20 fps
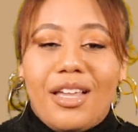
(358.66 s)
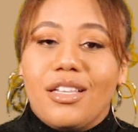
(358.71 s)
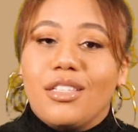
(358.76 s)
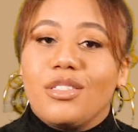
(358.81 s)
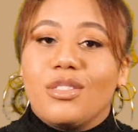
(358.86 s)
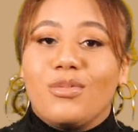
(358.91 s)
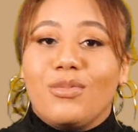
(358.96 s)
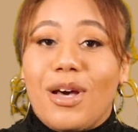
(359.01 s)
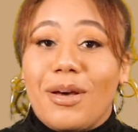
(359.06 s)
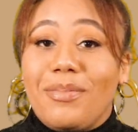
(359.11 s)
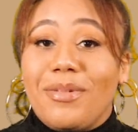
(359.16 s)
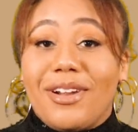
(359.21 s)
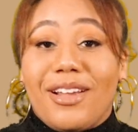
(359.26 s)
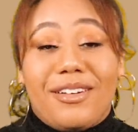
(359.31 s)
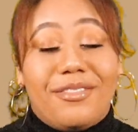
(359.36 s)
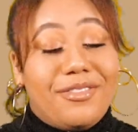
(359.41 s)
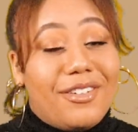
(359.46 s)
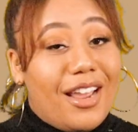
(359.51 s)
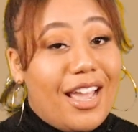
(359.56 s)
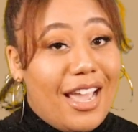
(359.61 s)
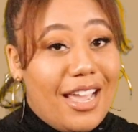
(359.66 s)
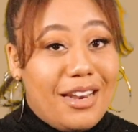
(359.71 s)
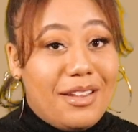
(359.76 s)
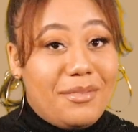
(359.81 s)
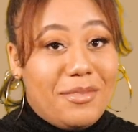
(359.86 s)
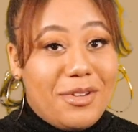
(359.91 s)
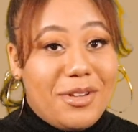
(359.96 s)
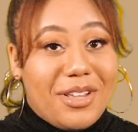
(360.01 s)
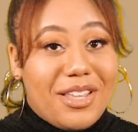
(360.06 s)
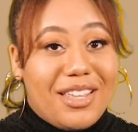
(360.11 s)
swap it out for
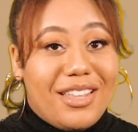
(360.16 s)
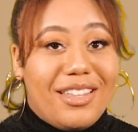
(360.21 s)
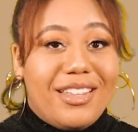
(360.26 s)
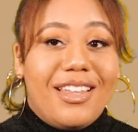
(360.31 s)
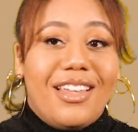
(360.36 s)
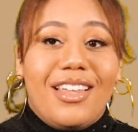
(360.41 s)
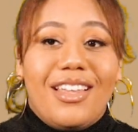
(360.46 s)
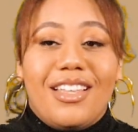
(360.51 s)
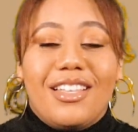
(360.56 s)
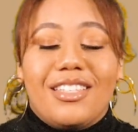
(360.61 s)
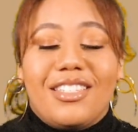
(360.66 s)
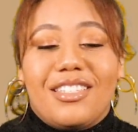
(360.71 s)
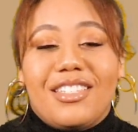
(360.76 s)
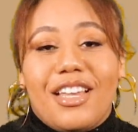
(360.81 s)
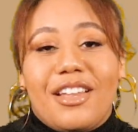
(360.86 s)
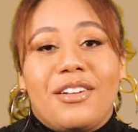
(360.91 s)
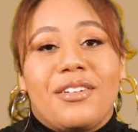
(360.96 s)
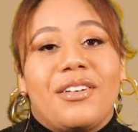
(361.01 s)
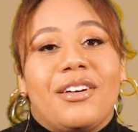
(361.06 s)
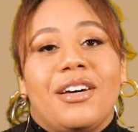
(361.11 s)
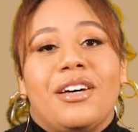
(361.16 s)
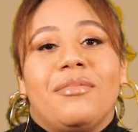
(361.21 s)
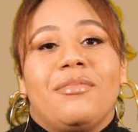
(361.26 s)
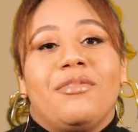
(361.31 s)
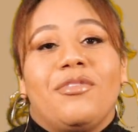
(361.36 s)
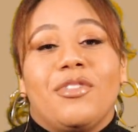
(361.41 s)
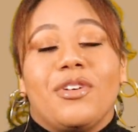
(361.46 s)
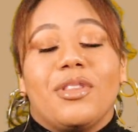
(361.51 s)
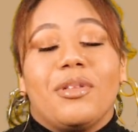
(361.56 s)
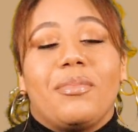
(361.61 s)
$80 million, set her
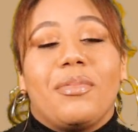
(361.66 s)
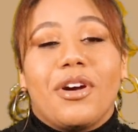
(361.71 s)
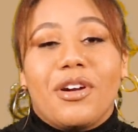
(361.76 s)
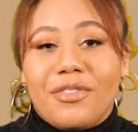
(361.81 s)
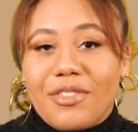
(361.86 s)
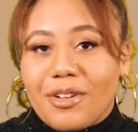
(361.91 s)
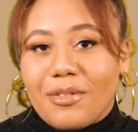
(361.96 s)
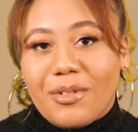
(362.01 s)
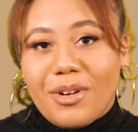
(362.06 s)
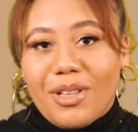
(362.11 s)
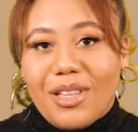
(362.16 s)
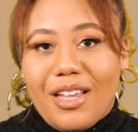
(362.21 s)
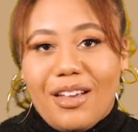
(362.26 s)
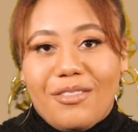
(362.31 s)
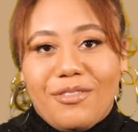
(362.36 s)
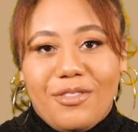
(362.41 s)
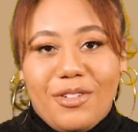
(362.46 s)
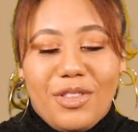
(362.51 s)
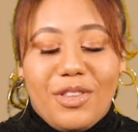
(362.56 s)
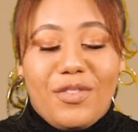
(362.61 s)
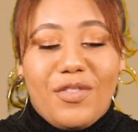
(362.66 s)
up for the perfect rollout for the